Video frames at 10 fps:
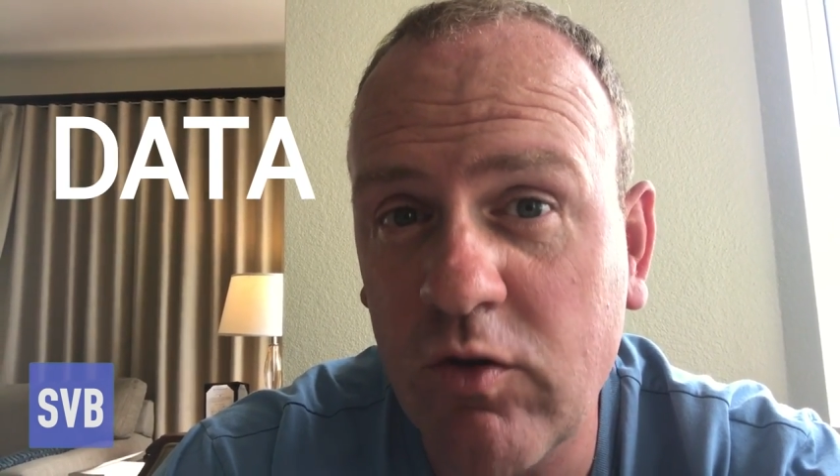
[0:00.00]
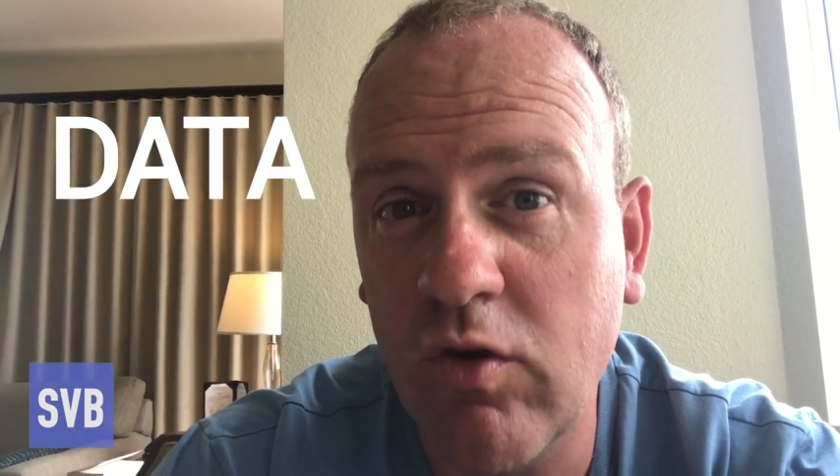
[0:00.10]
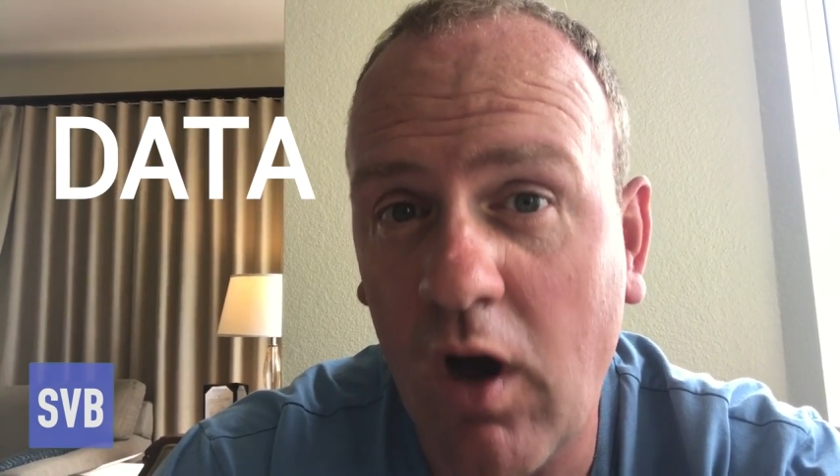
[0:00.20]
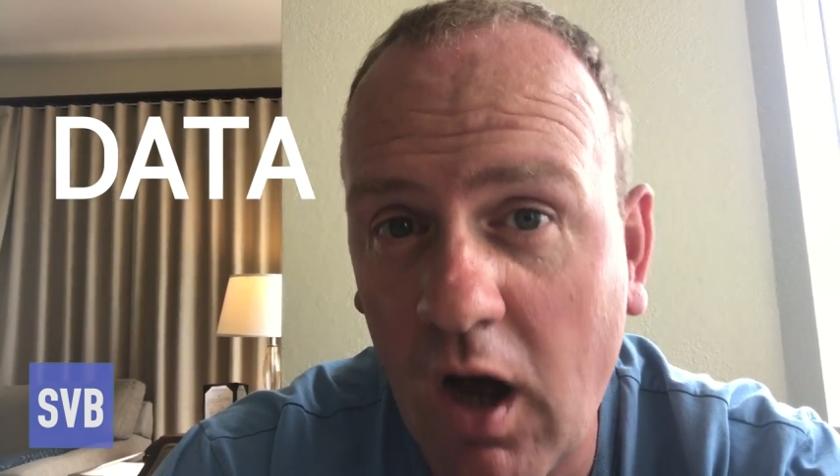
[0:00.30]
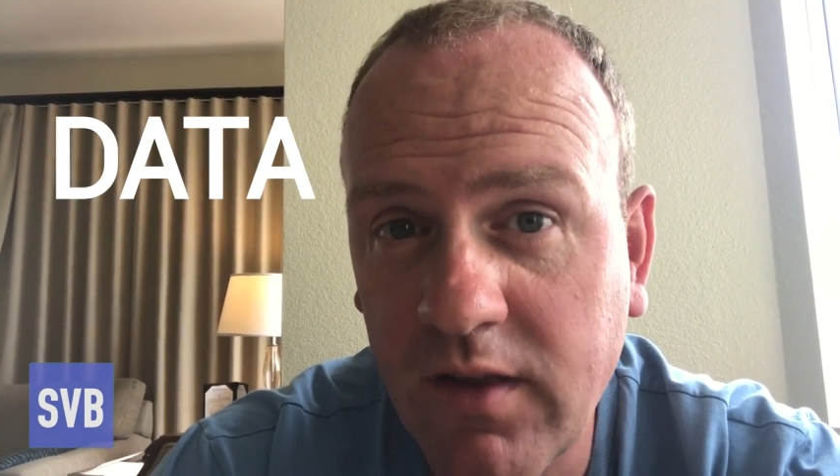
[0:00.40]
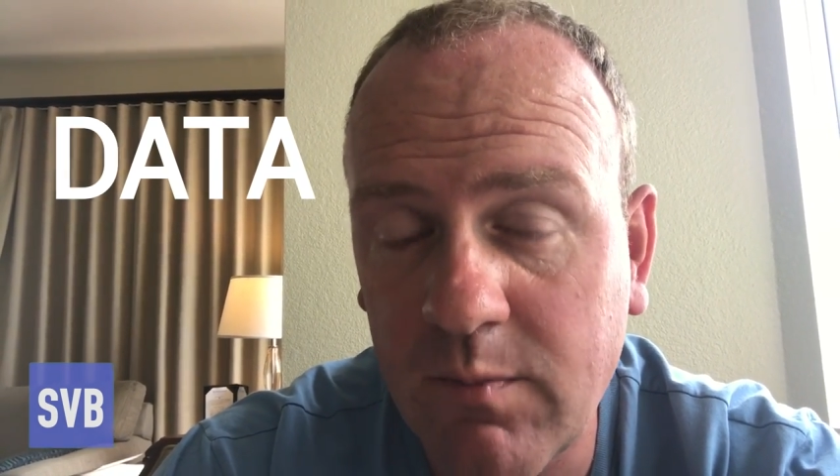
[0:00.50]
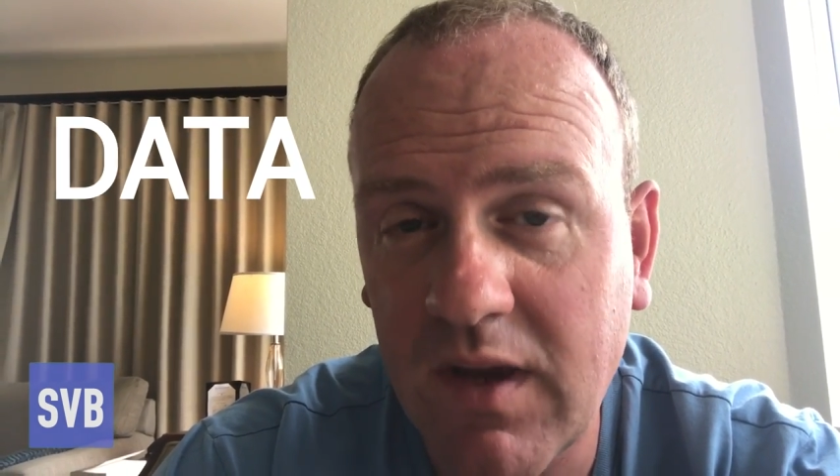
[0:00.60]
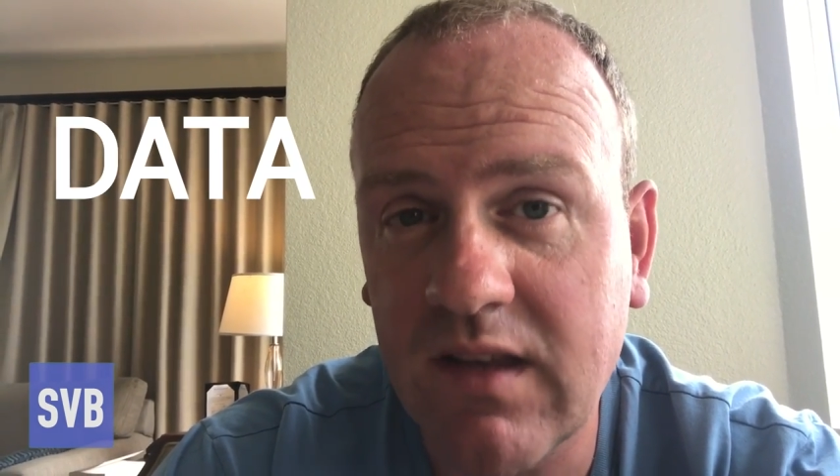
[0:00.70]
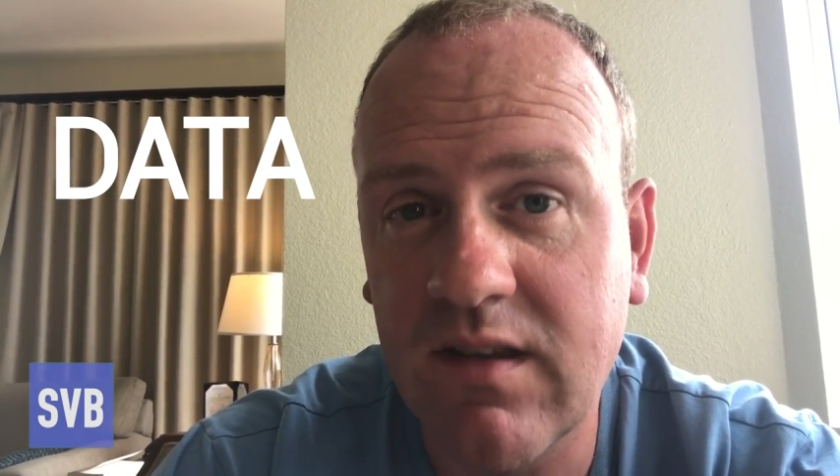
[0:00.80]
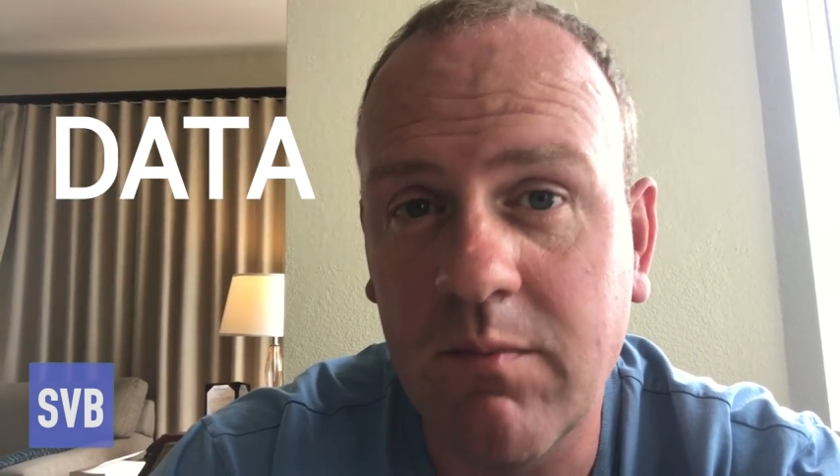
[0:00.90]
you to
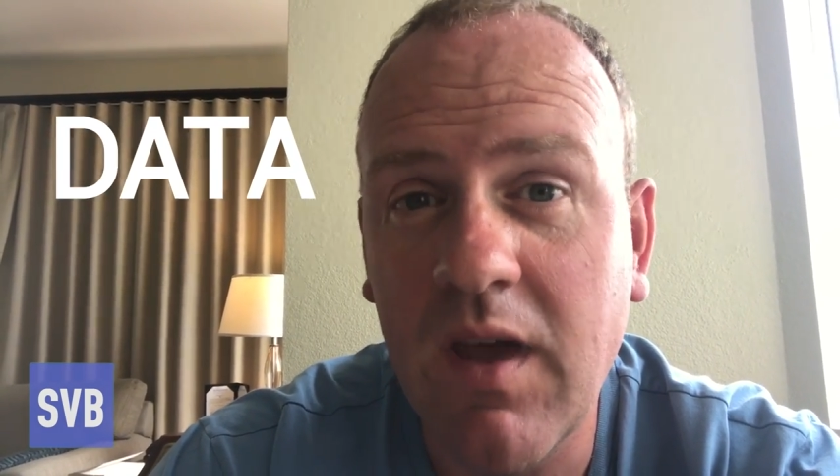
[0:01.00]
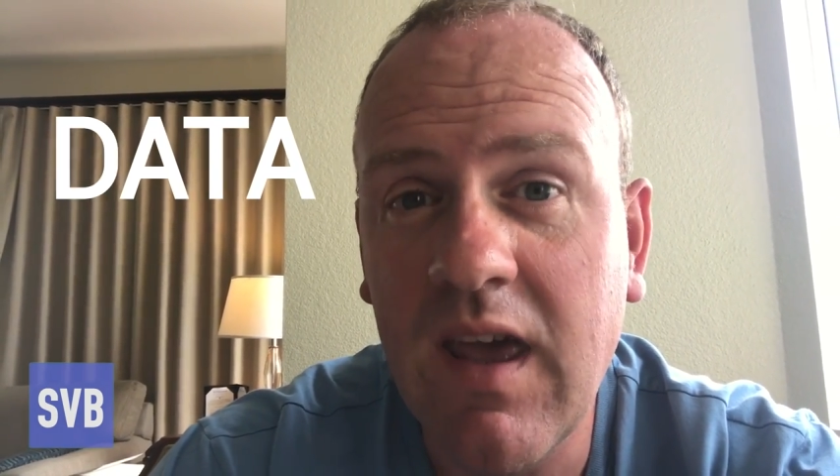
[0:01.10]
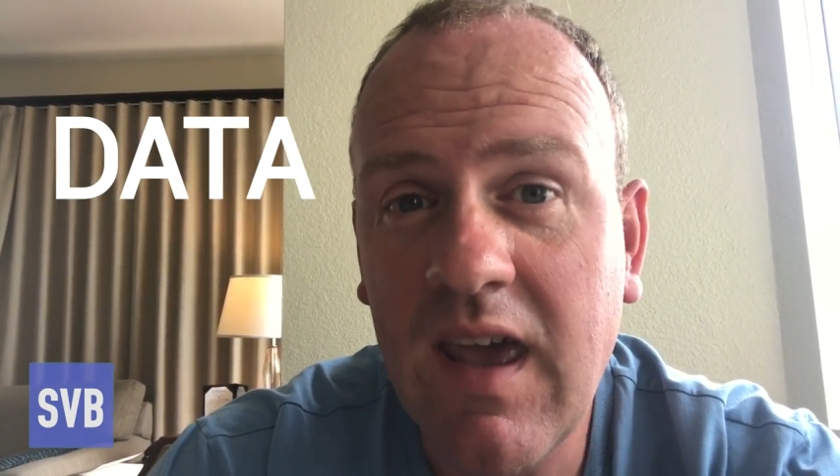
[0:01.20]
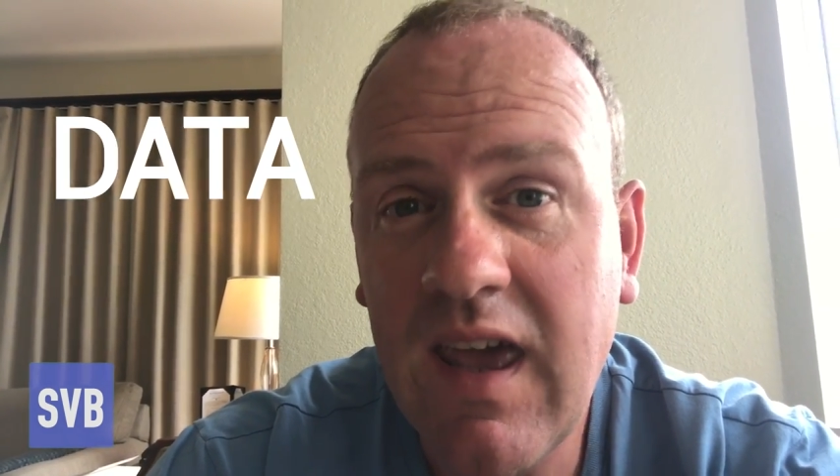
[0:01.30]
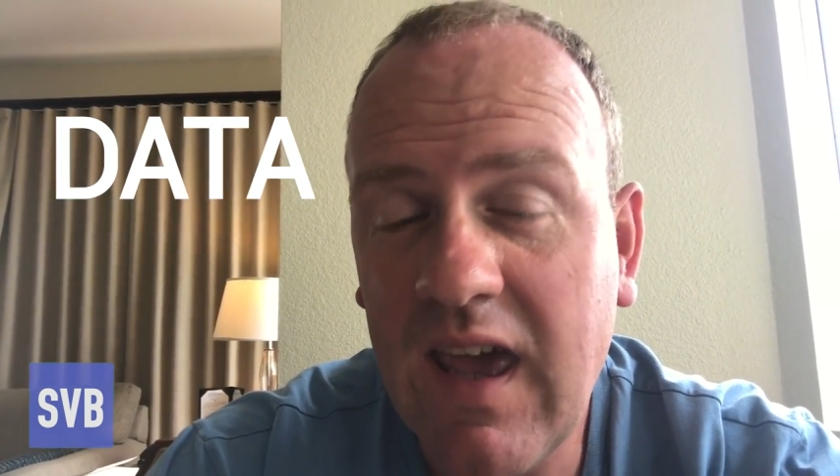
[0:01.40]
automate them.